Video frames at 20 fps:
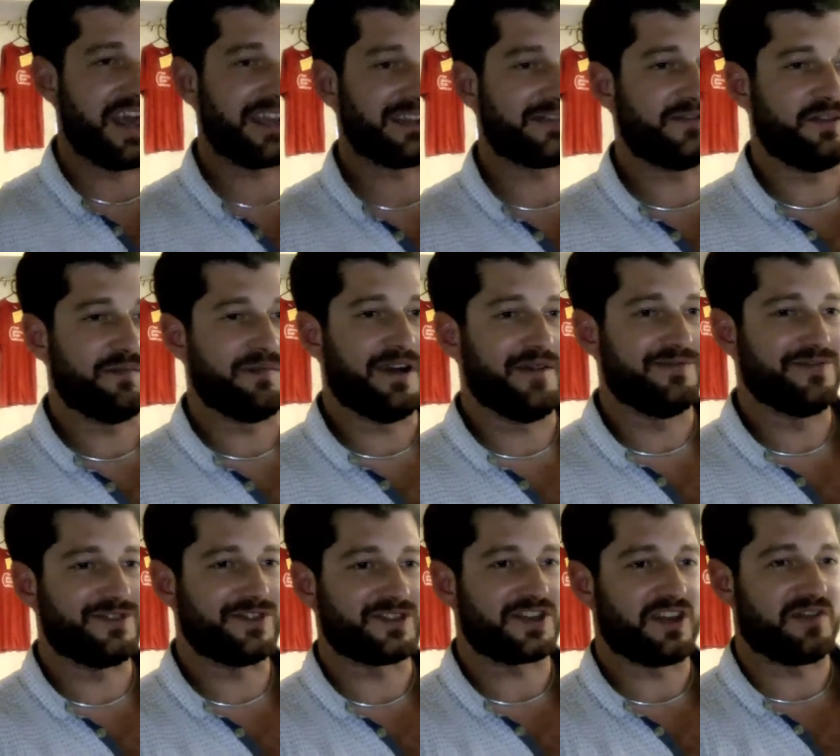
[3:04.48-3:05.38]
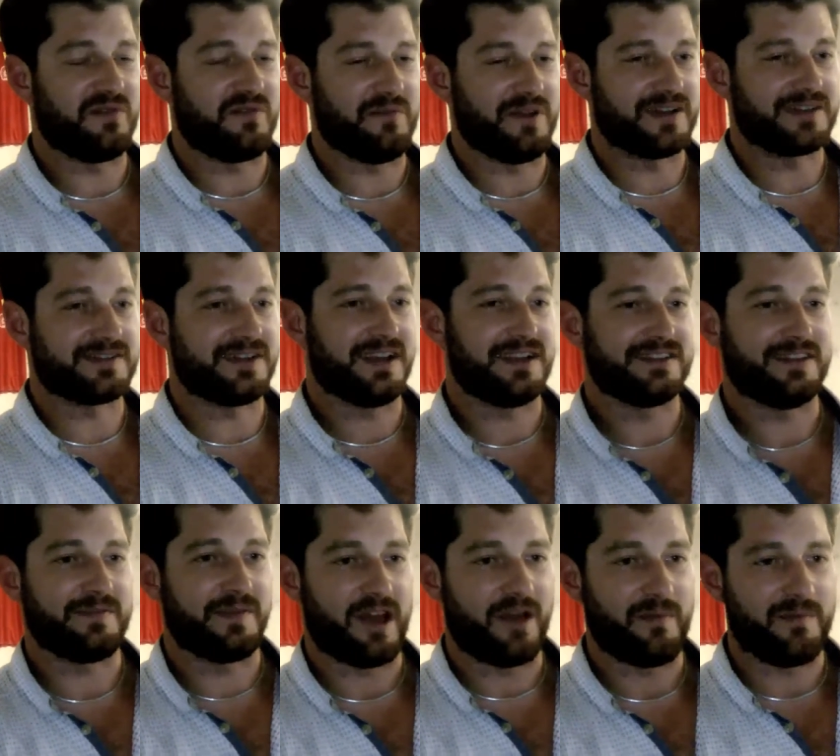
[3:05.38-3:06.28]
the next few months is going to be much
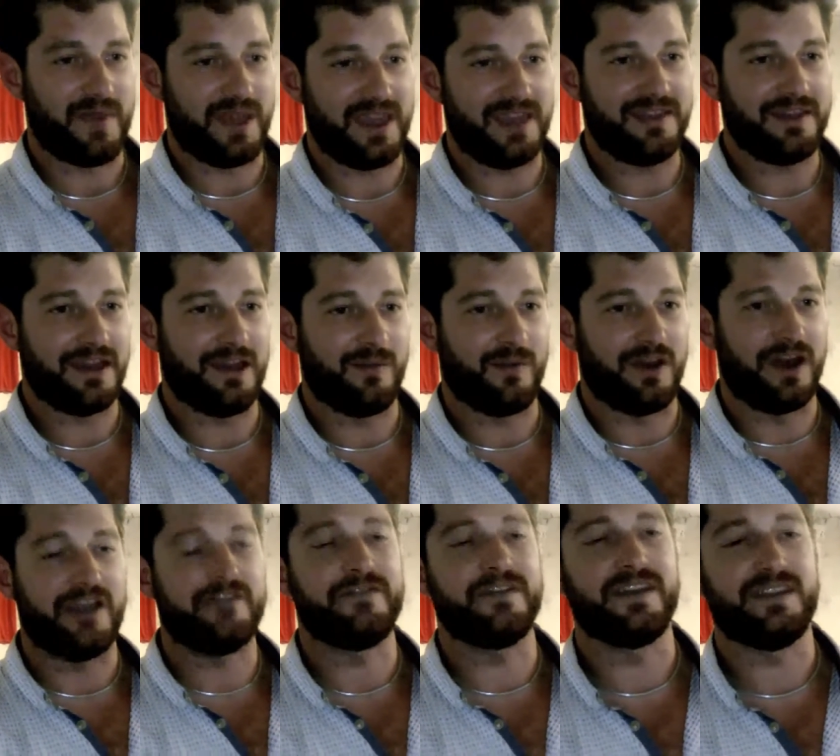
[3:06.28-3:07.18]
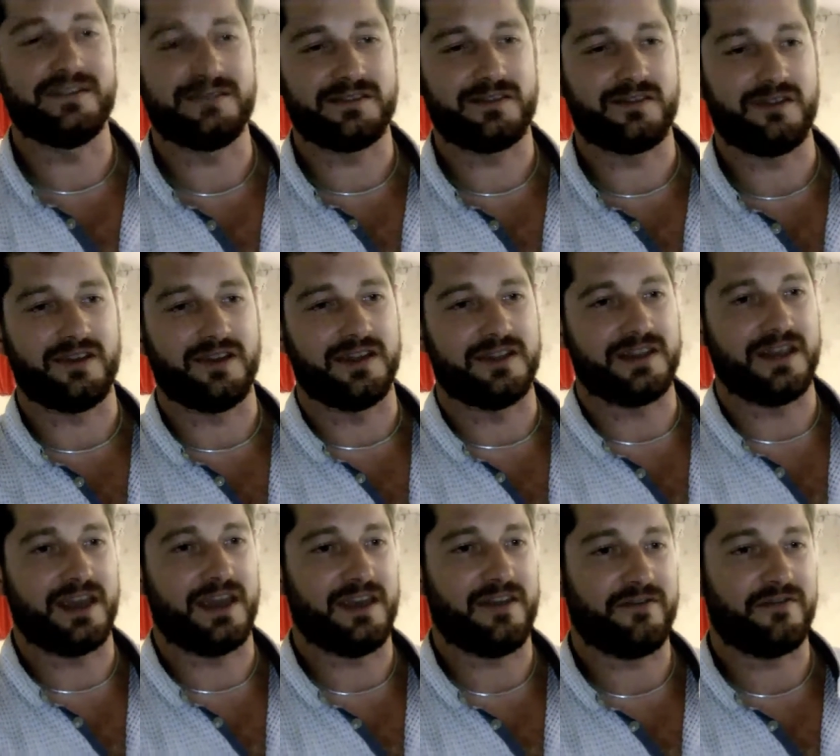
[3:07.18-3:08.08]
less about me and what I think is a good
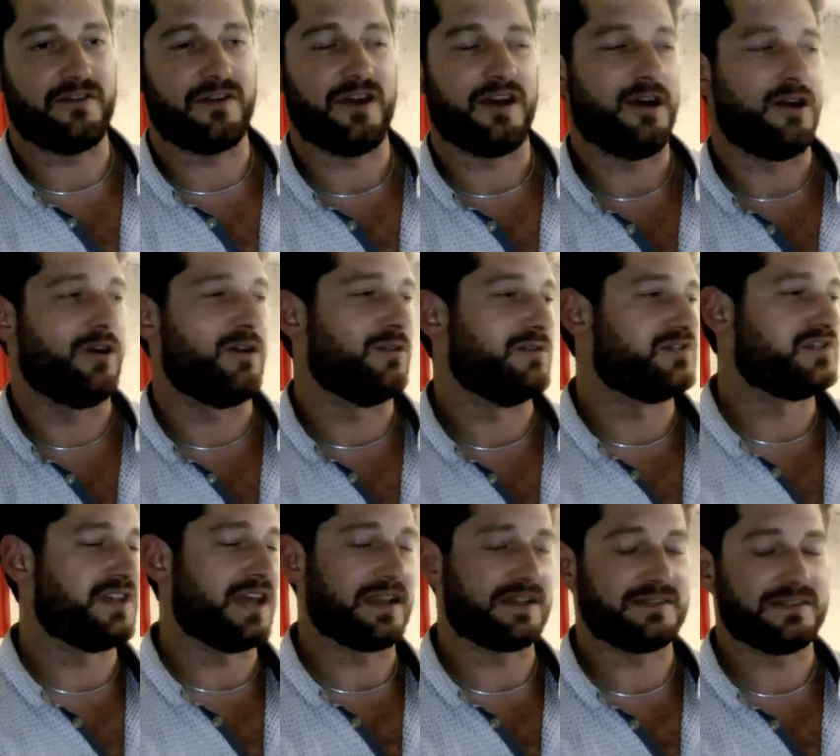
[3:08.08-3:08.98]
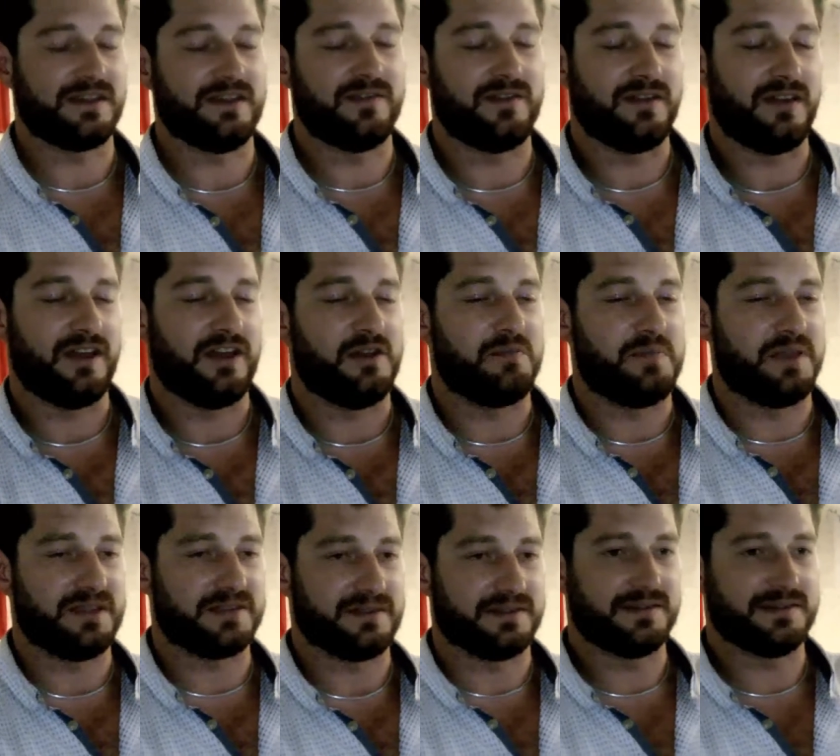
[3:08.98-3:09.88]
idea for a whole sector and load of
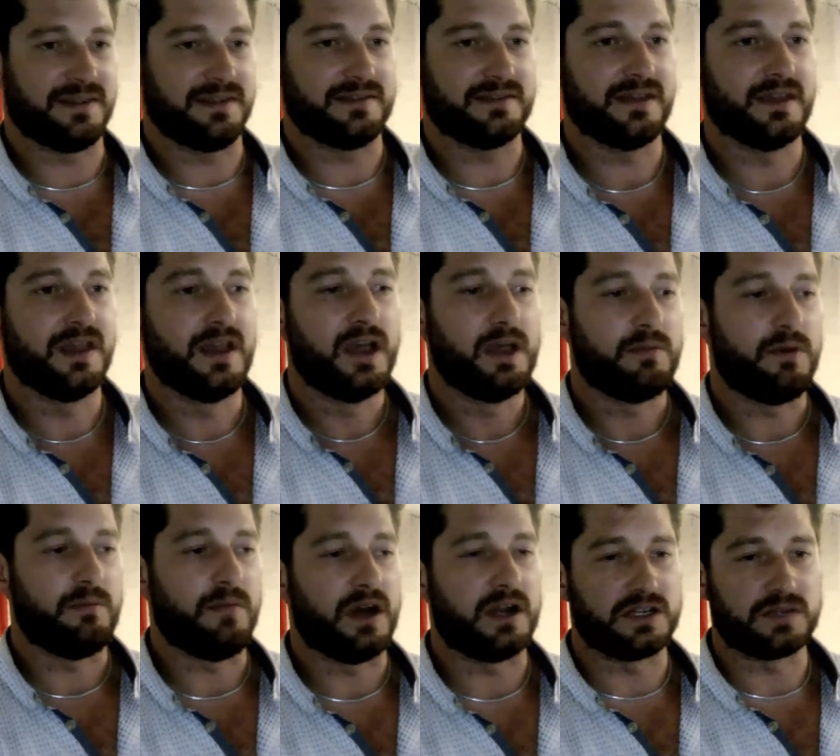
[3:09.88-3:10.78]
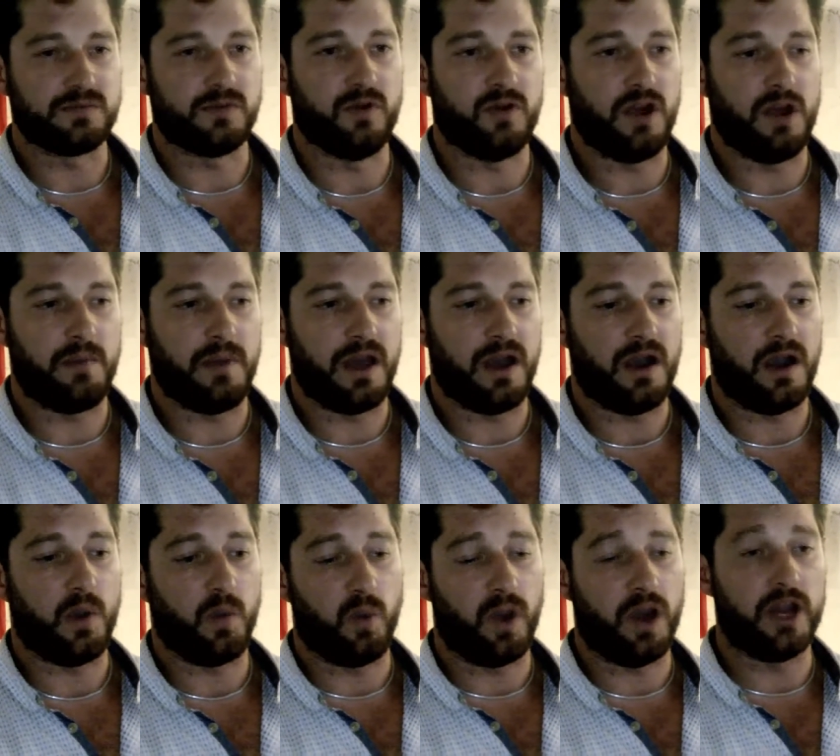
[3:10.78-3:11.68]
businesses, but much more
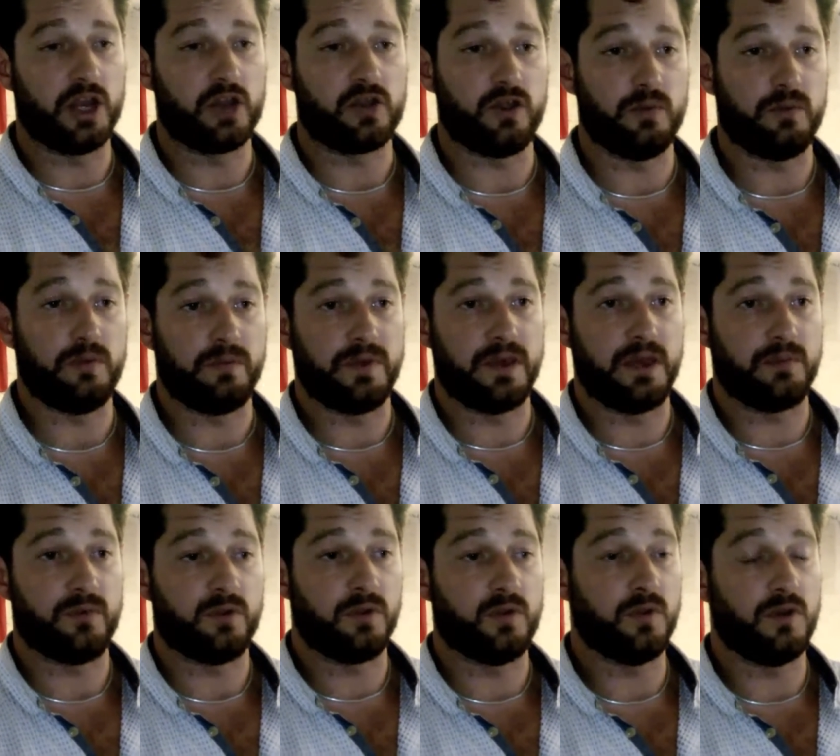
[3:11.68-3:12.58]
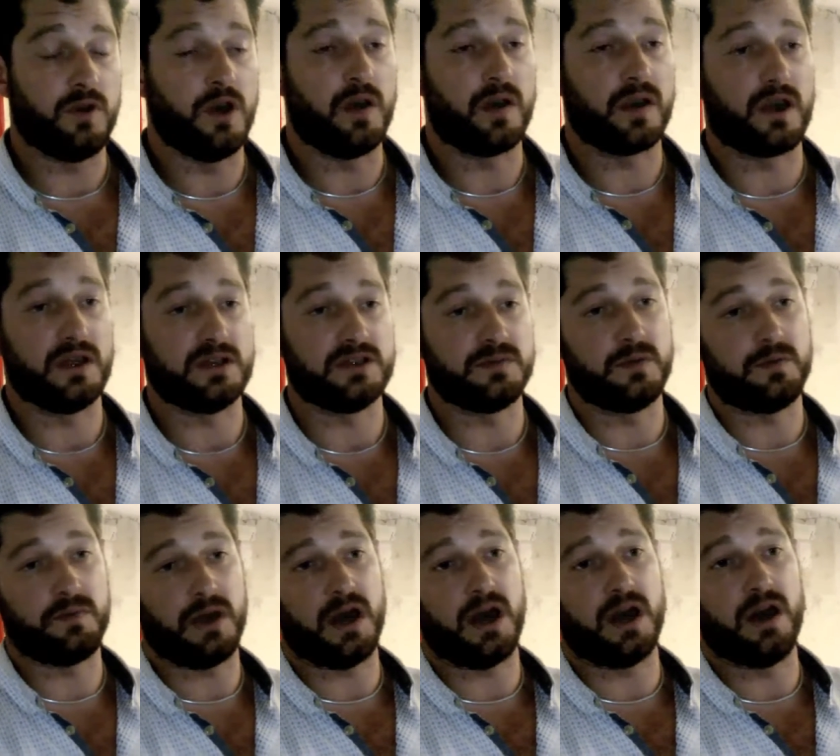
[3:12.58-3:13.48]
about a wider group of people who are going to
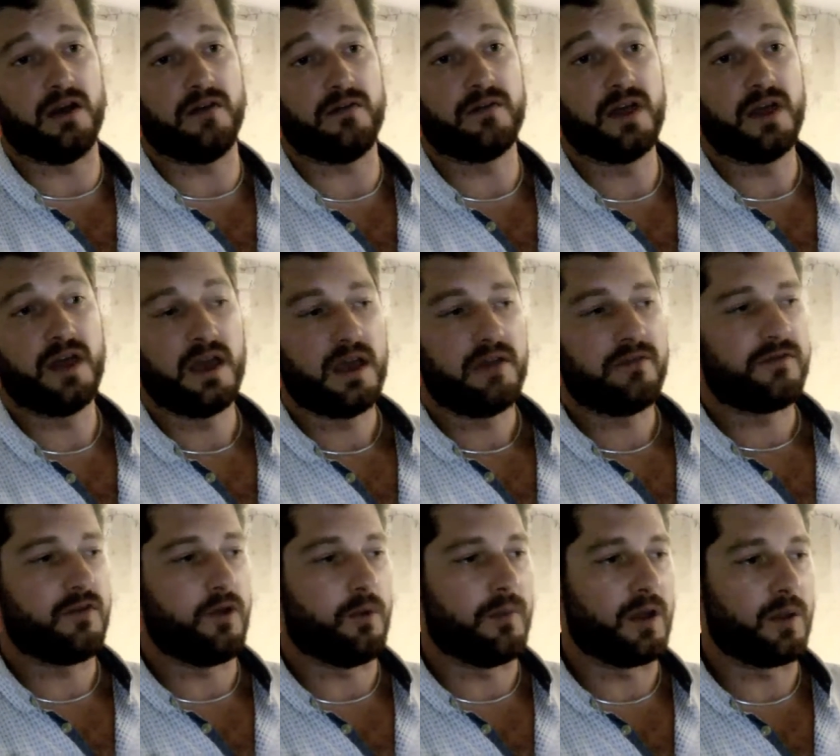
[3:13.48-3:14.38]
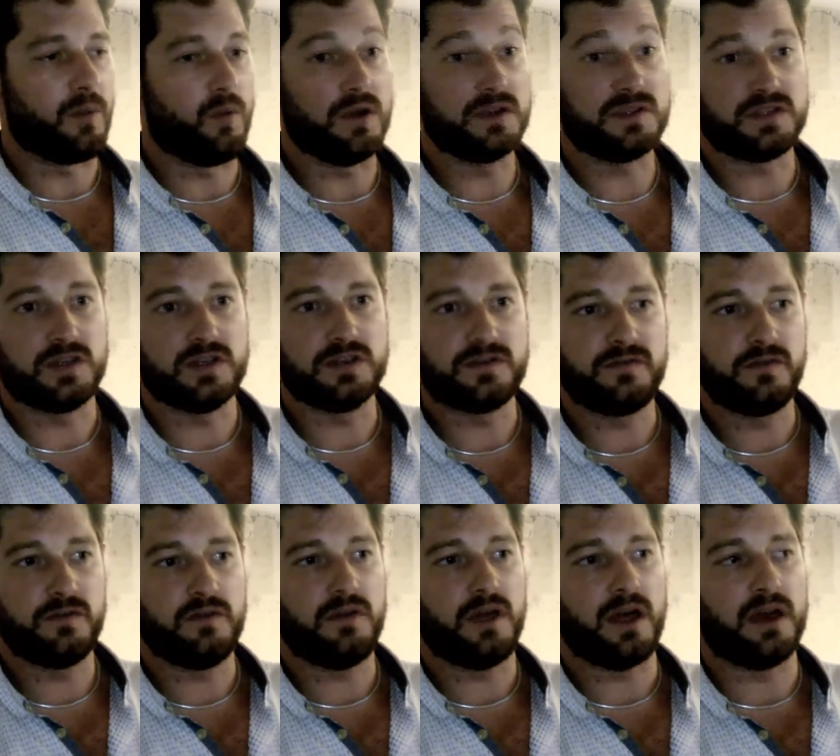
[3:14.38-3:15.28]
be part of forming what's
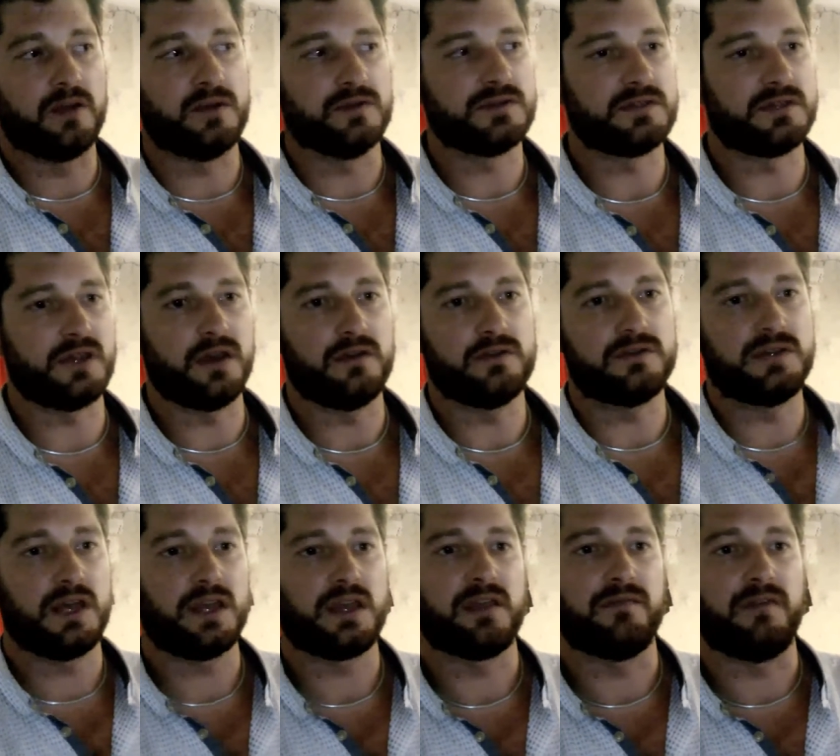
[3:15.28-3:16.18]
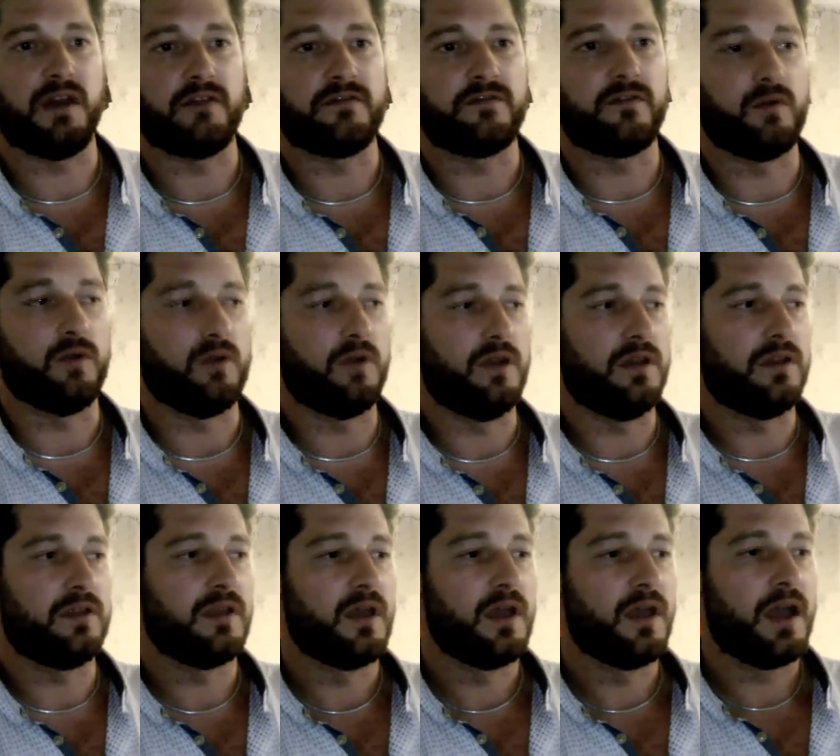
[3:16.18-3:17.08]
useful and also taking that forward